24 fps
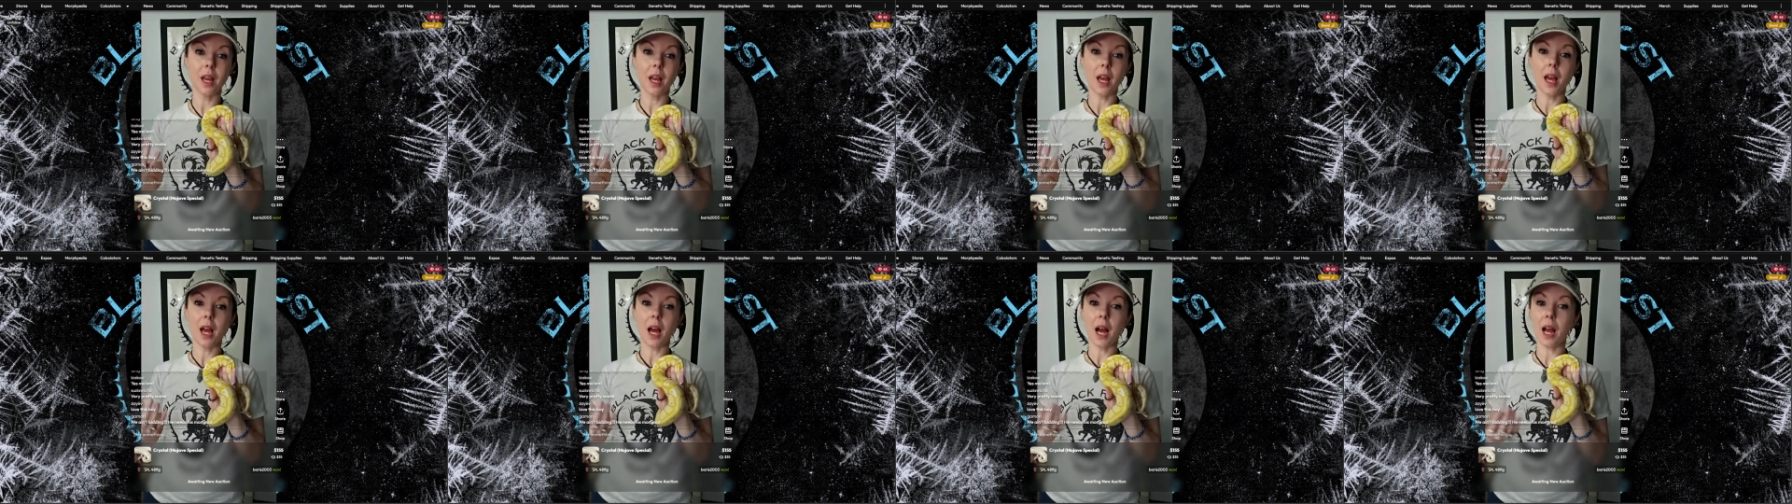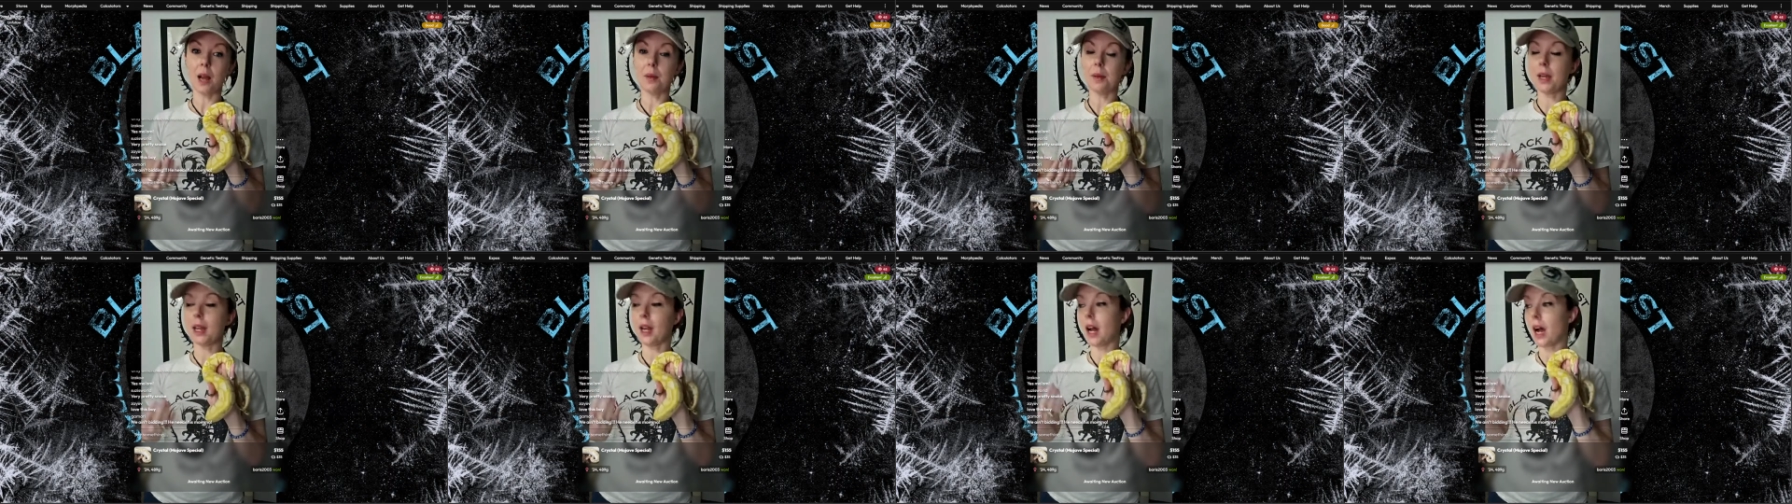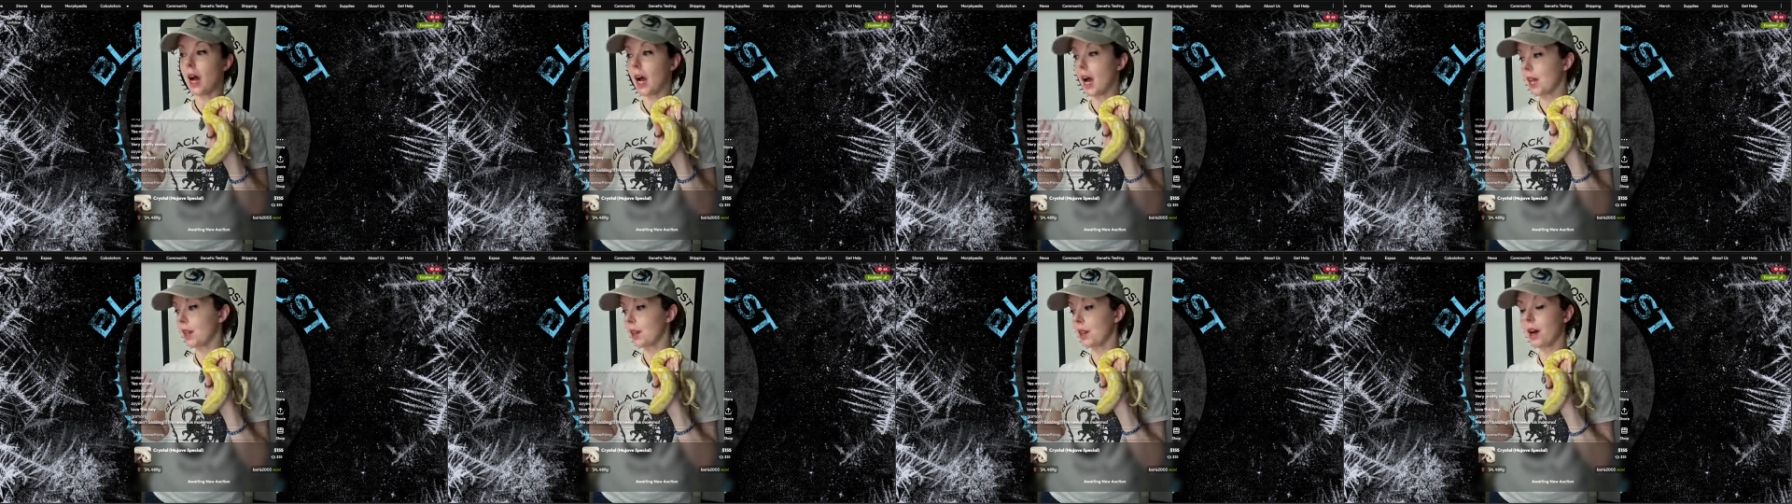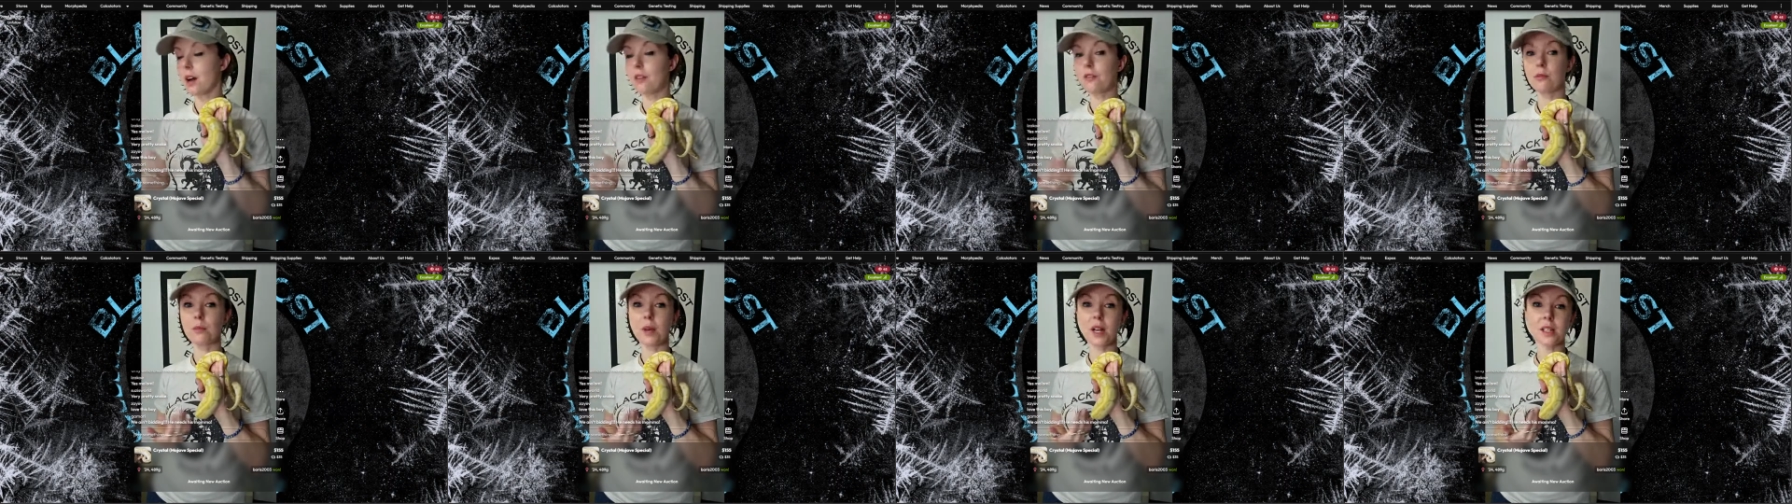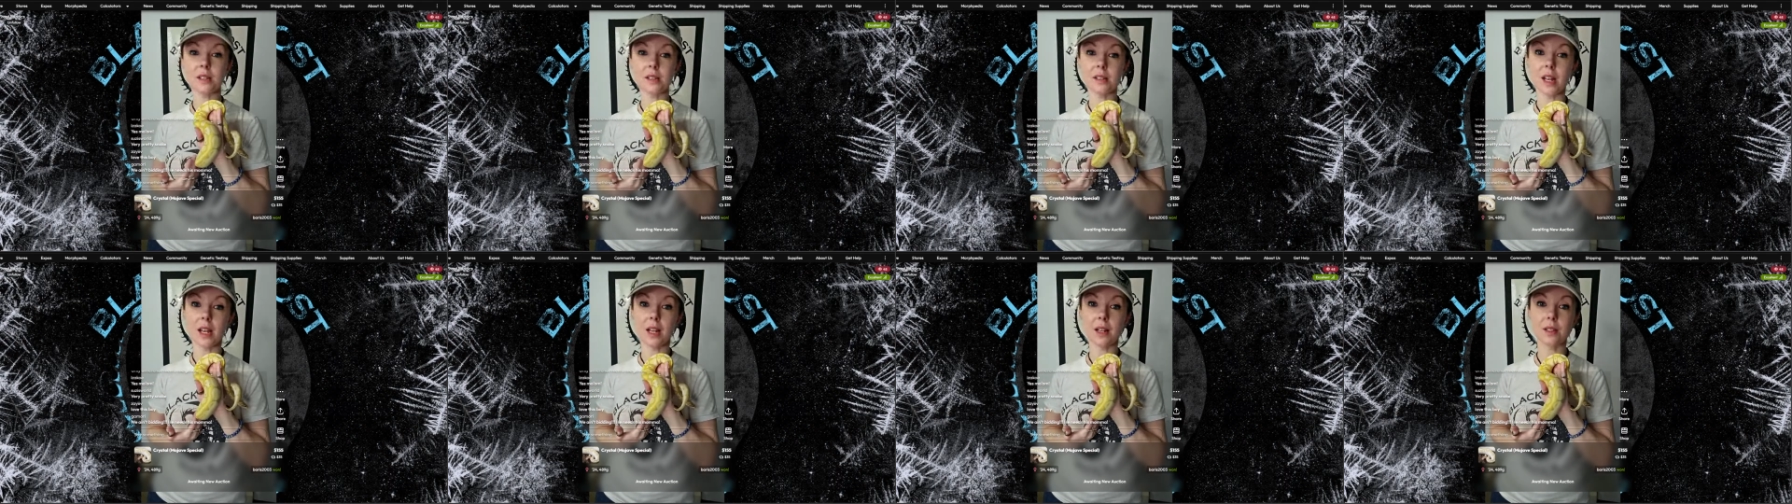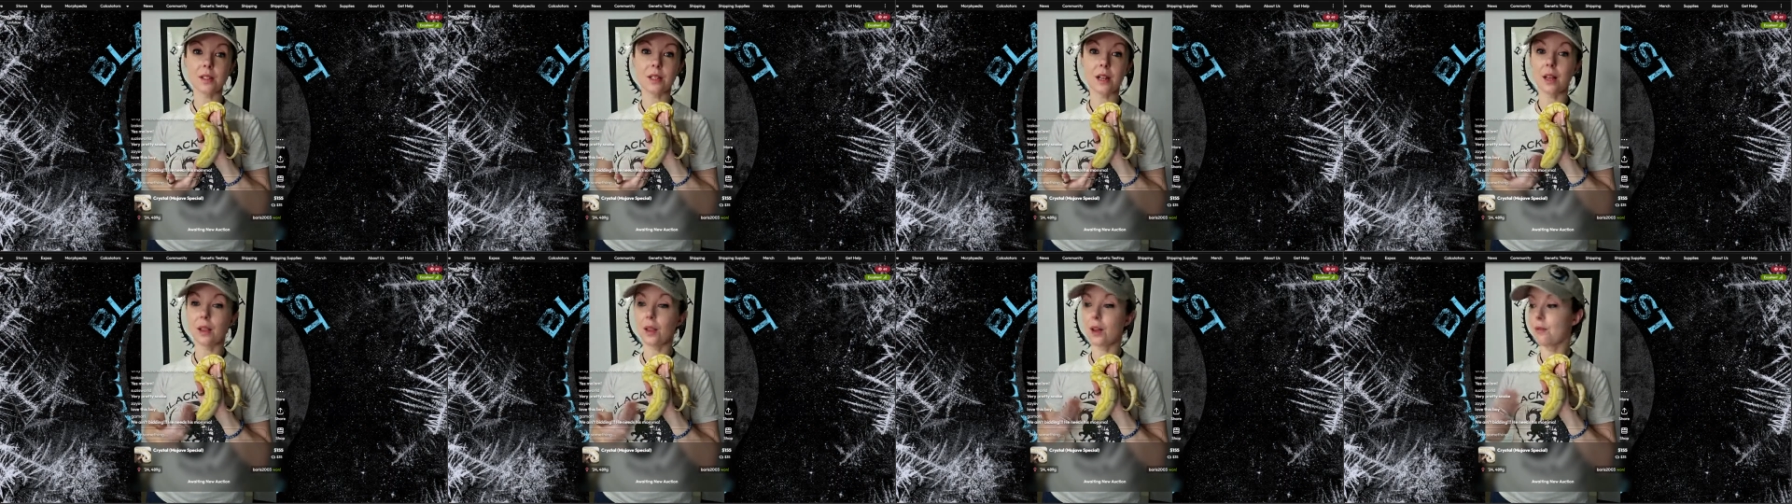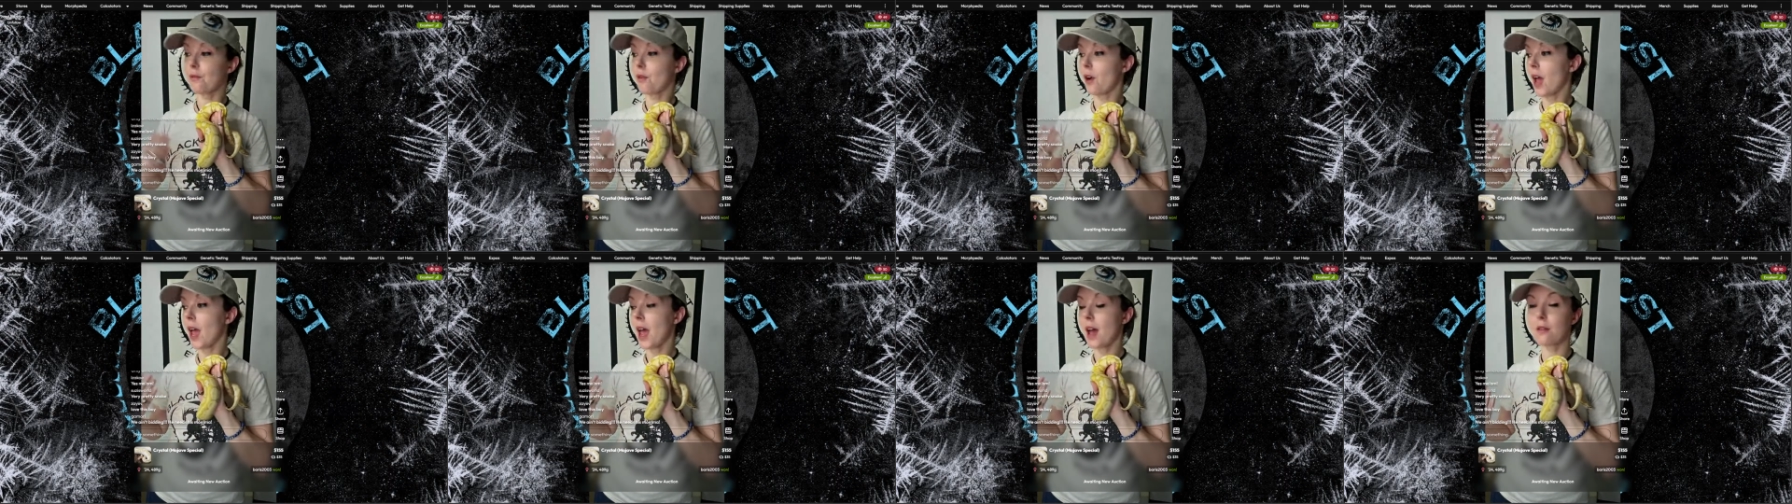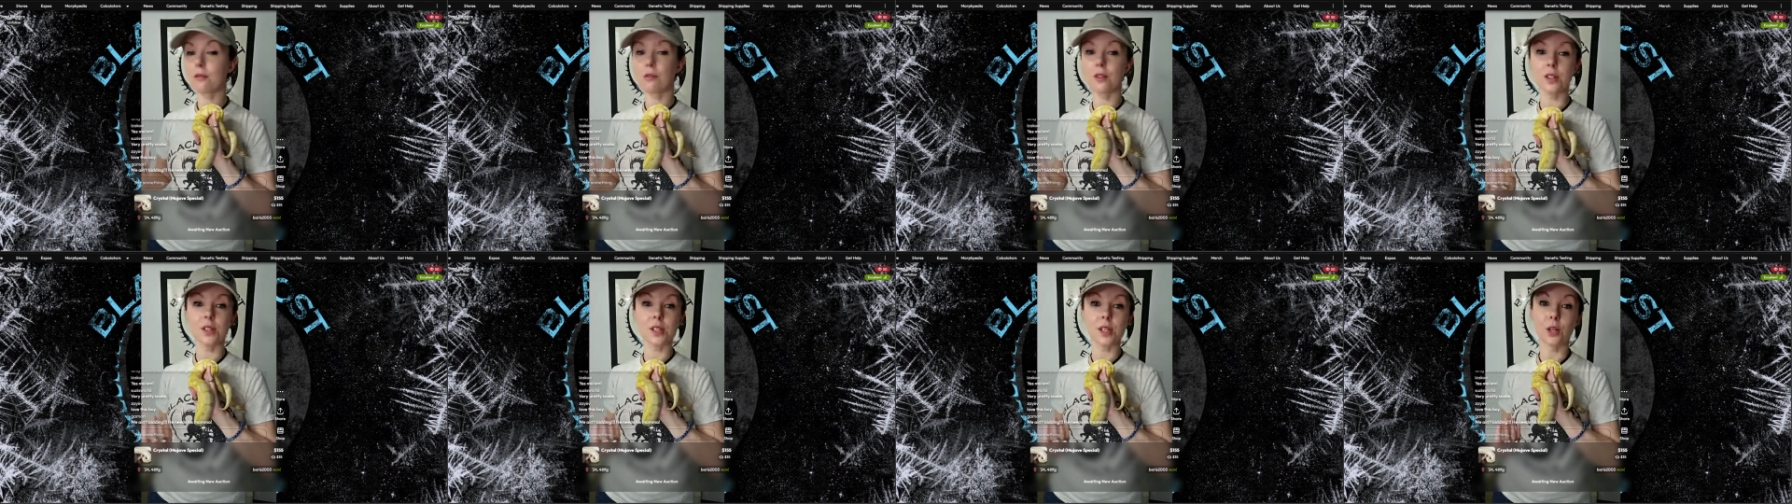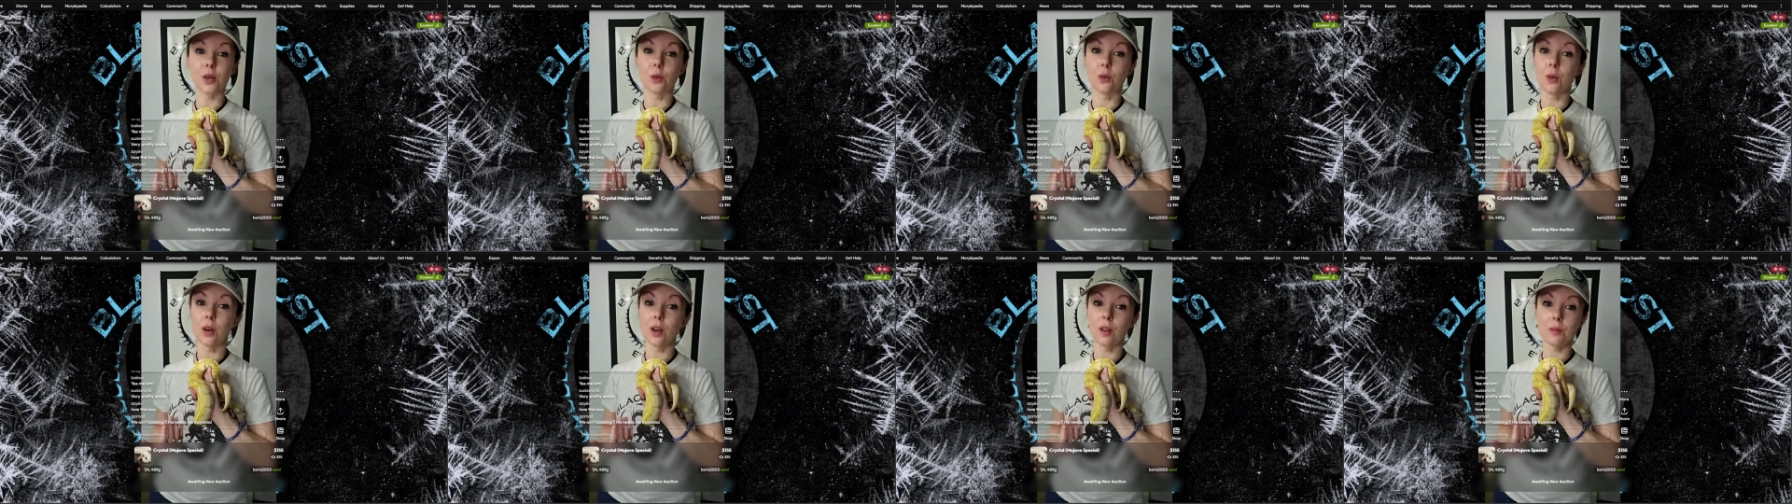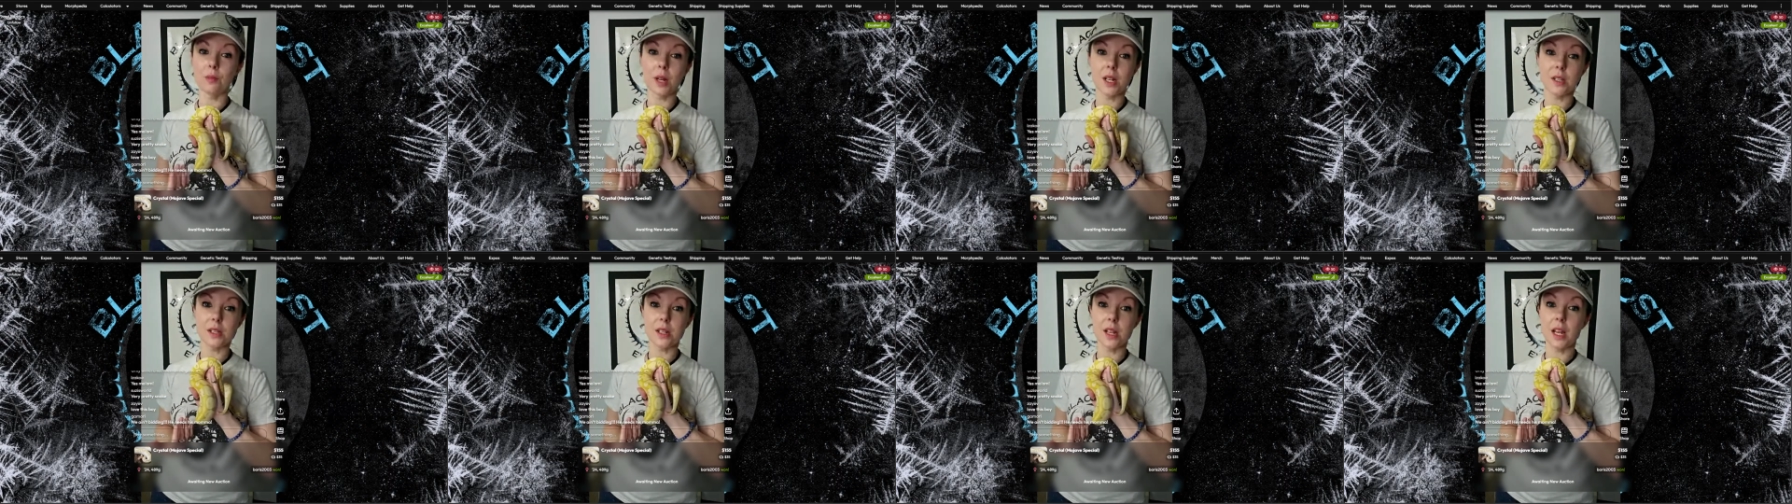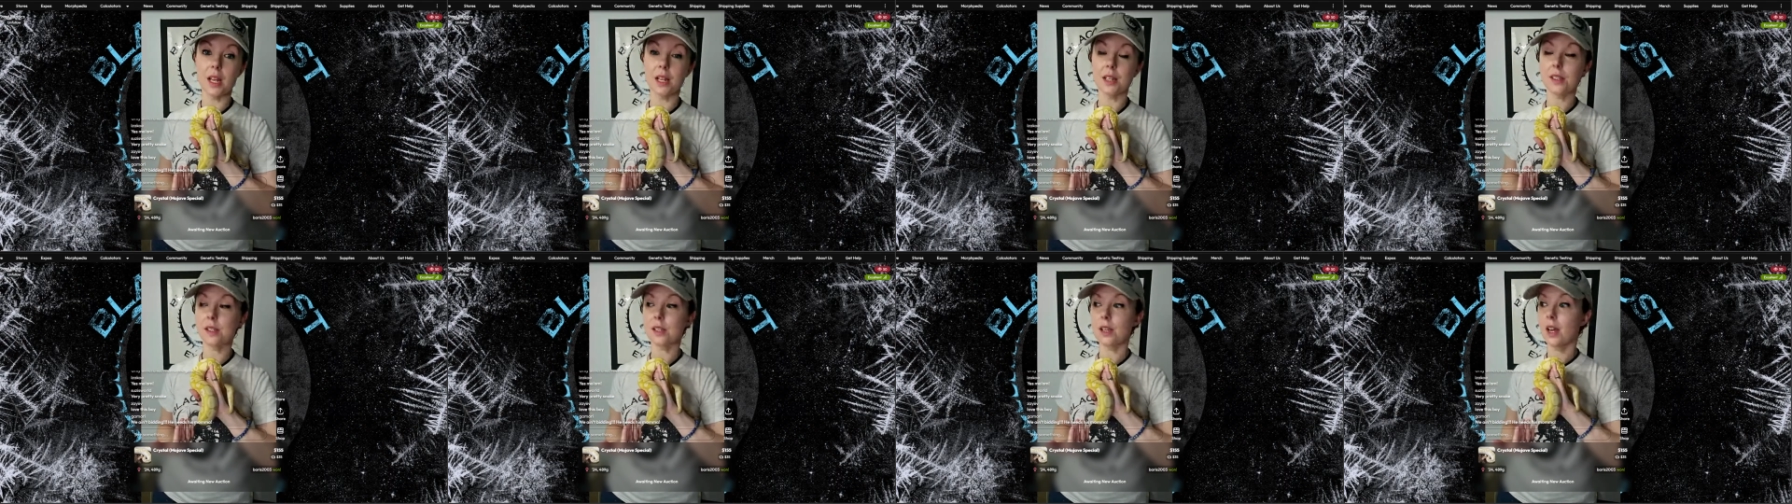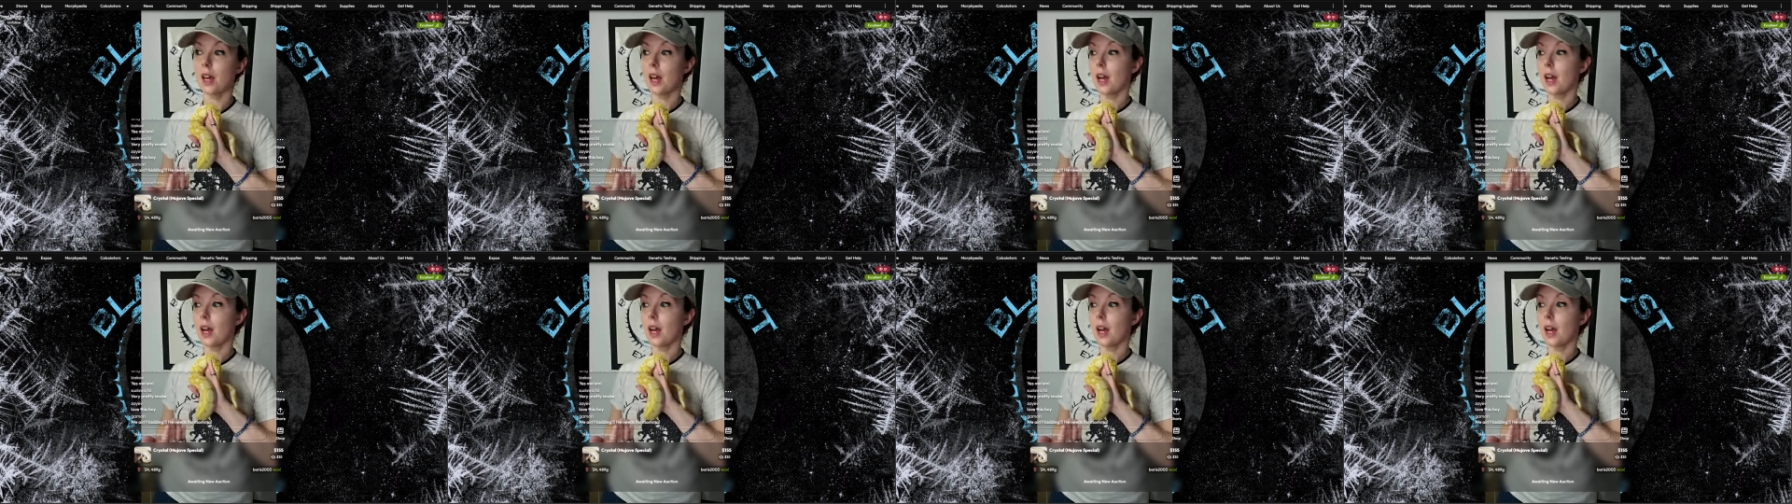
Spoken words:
I mean, I love my snakes. I love every single one of my snakes.